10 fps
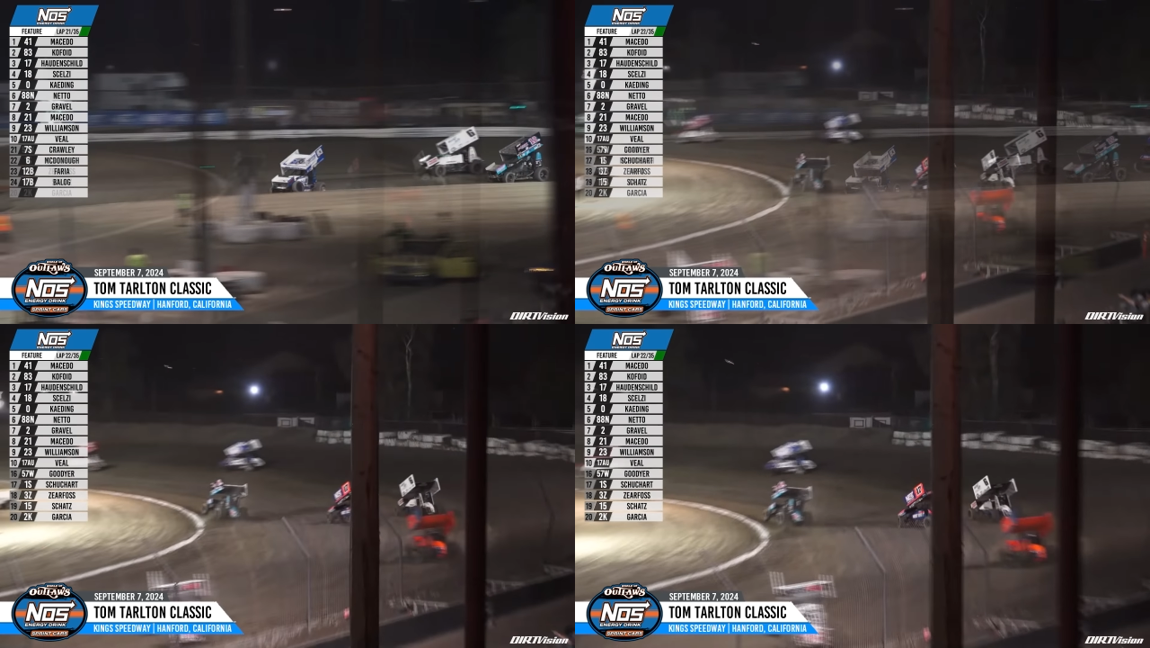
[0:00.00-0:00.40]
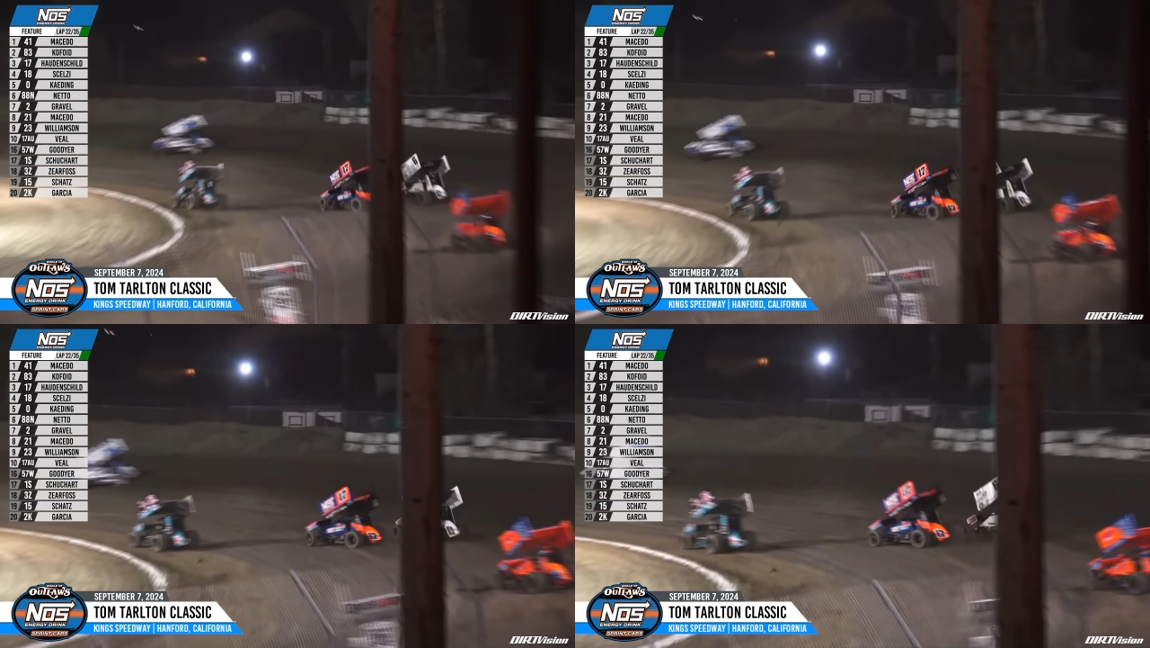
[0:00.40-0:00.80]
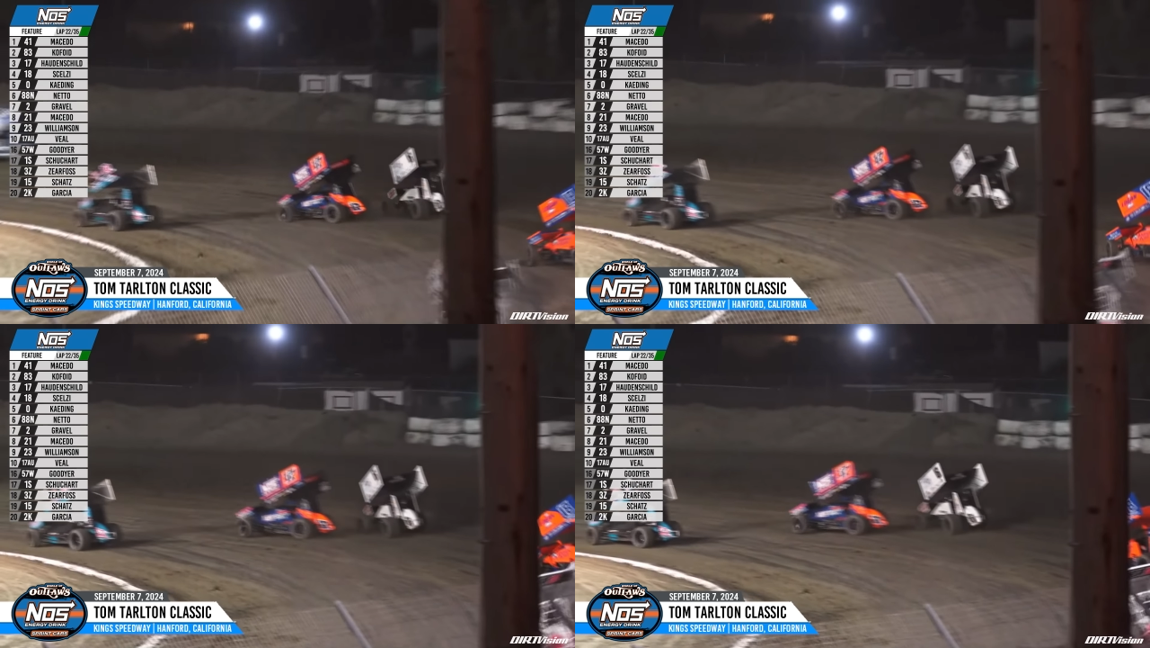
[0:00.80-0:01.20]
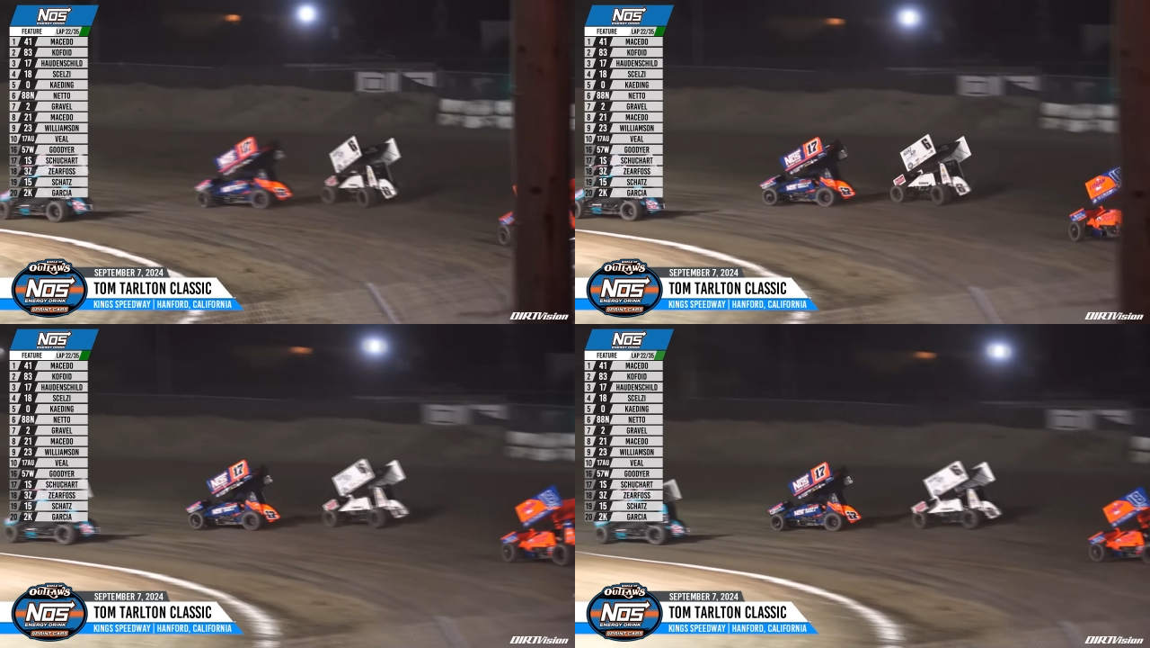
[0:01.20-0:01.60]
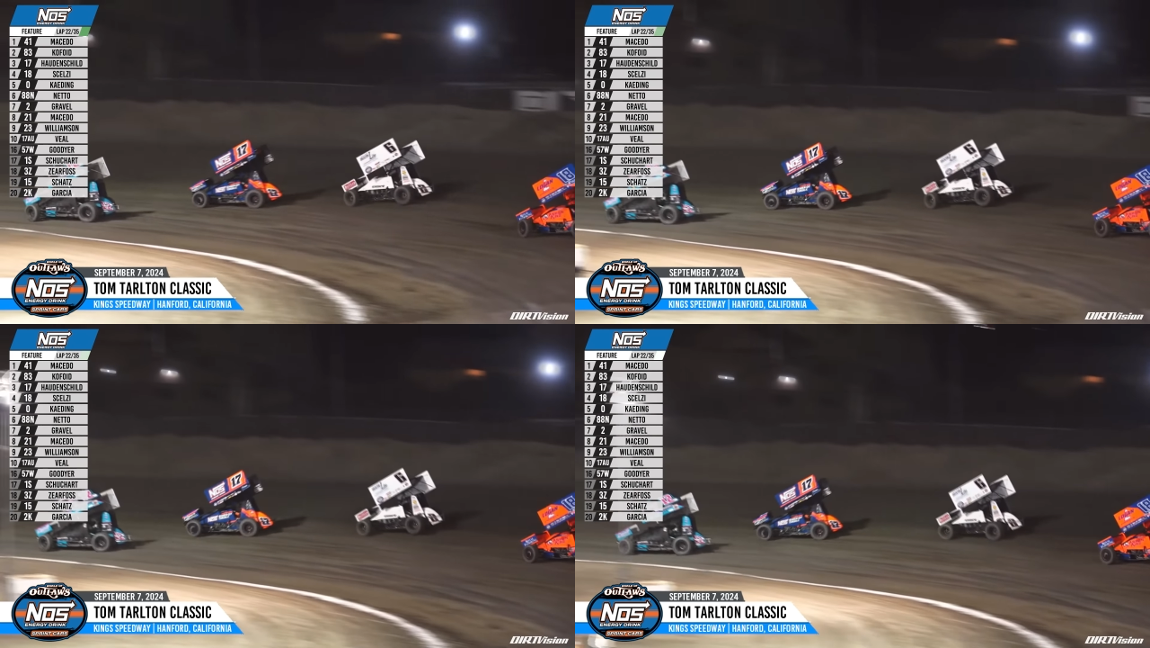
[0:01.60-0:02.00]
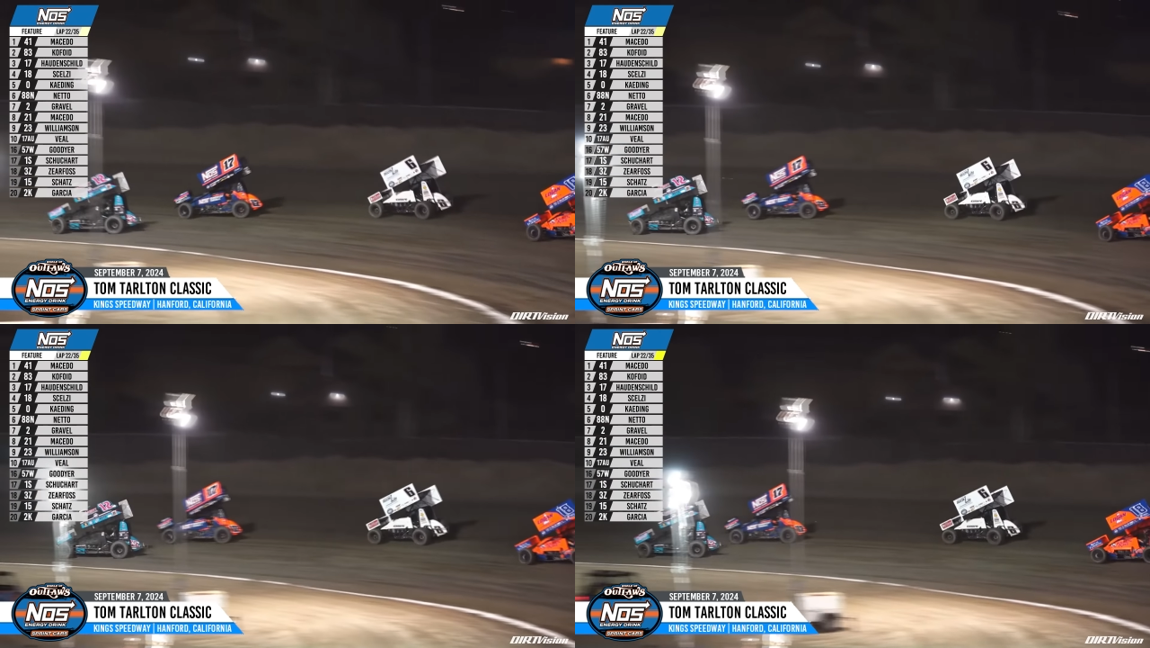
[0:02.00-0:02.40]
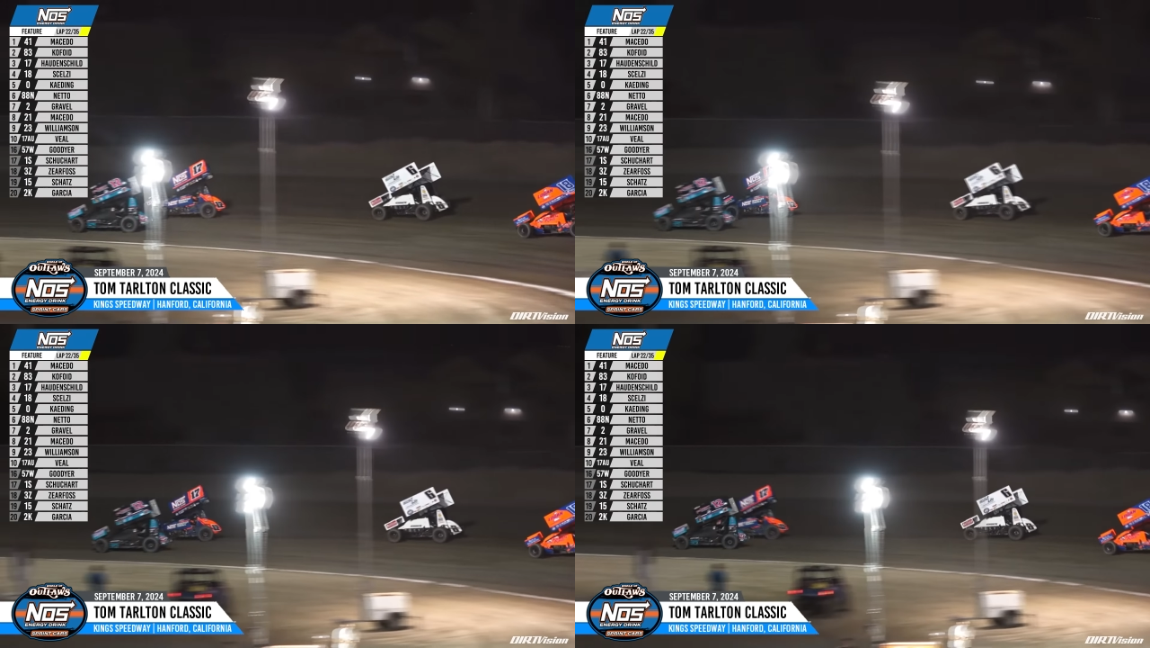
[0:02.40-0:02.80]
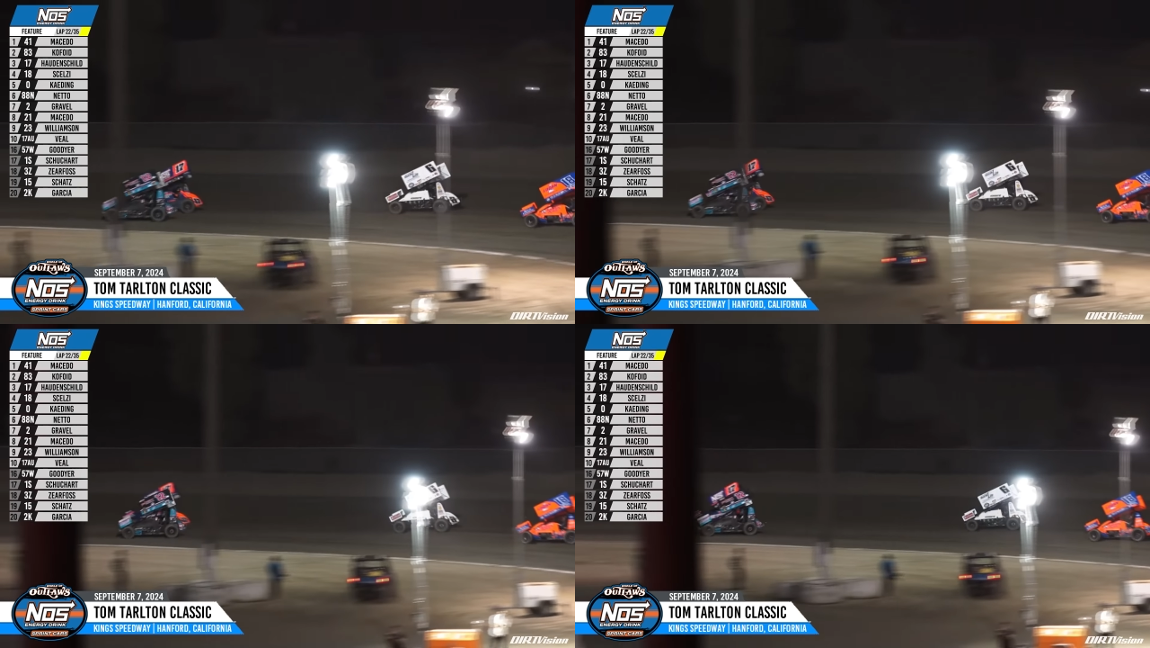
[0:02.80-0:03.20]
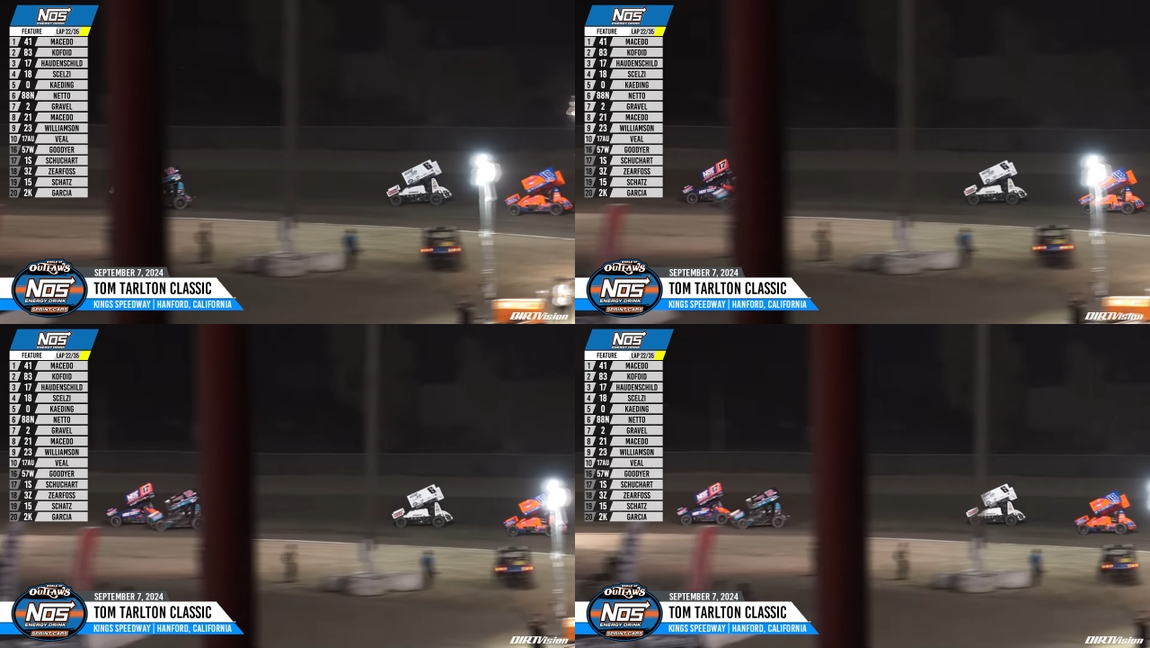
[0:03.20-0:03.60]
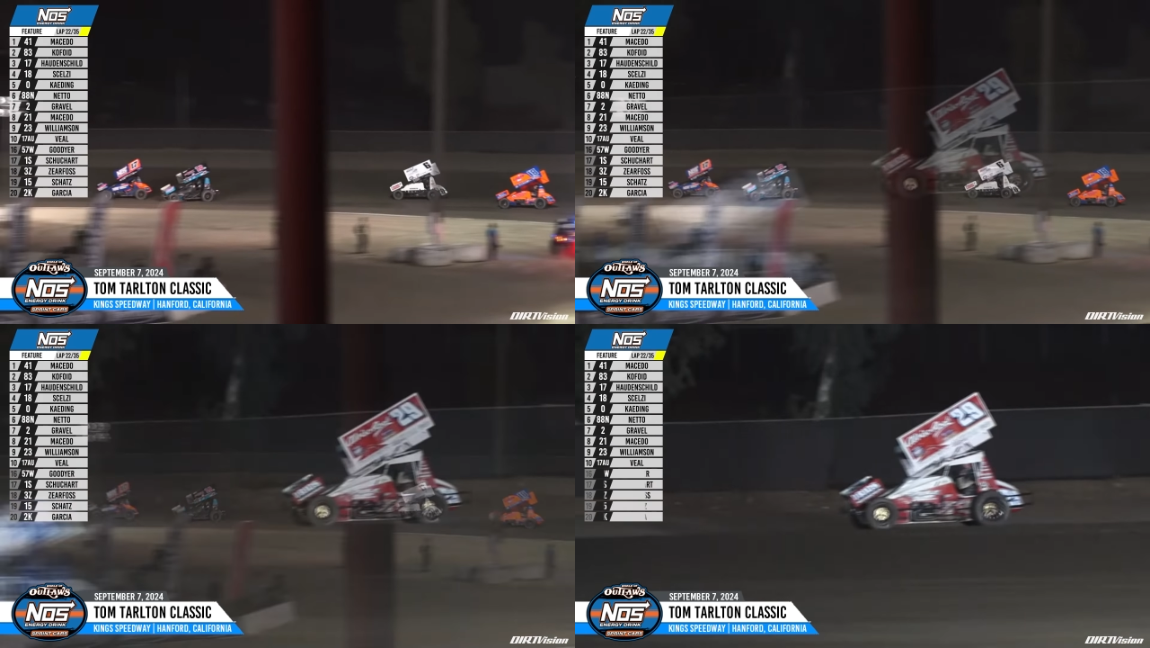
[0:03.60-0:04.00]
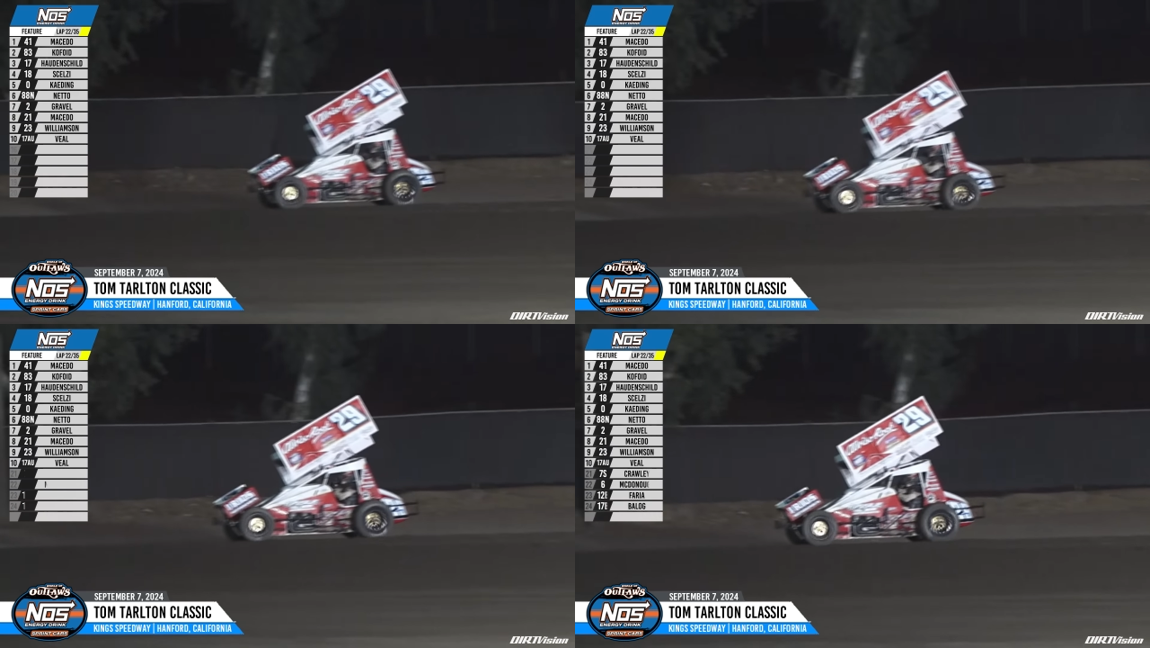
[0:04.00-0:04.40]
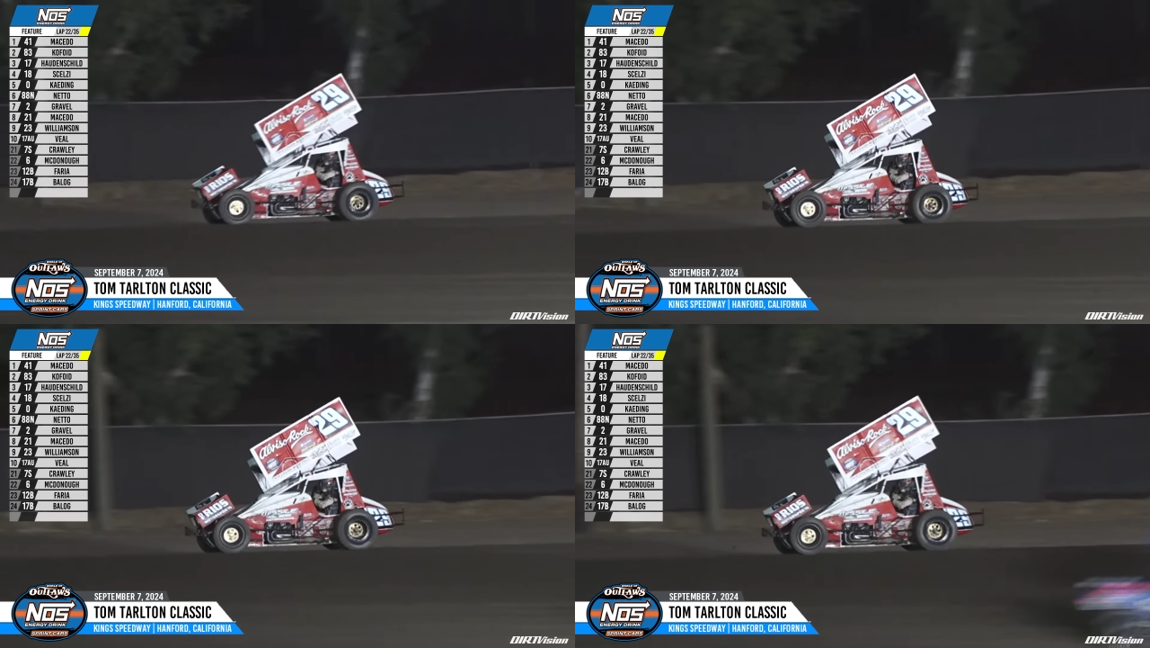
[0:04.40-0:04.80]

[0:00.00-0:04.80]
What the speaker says: [unreadable: no face in view]